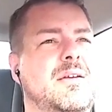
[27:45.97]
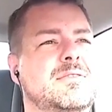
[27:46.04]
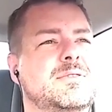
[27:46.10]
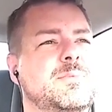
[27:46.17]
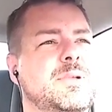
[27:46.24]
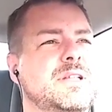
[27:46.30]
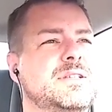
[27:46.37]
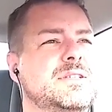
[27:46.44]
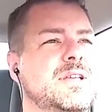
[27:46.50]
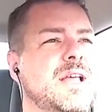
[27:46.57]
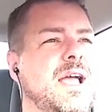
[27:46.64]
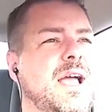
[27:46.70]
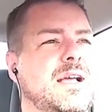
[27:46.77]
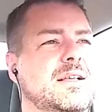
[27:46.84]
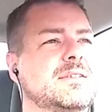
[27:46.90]
have as many
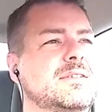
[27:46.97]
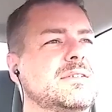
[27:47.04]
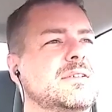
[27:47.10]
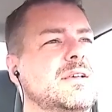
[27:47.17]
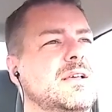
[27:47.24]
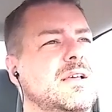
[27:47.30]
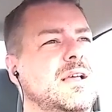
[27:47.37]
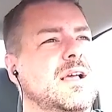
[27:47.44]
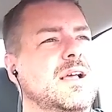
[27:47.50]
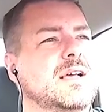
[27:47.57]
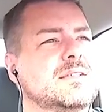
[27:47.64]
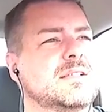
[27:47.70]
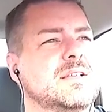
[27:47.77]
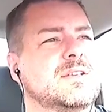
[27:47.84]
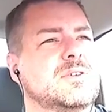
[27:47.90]
snacks
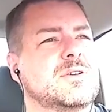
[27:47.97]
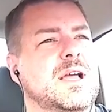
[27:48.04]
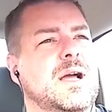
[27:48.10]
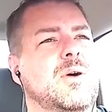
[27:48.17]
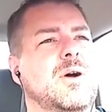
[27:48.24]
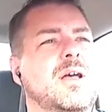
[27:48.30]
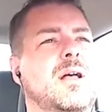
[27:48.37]
as they do now.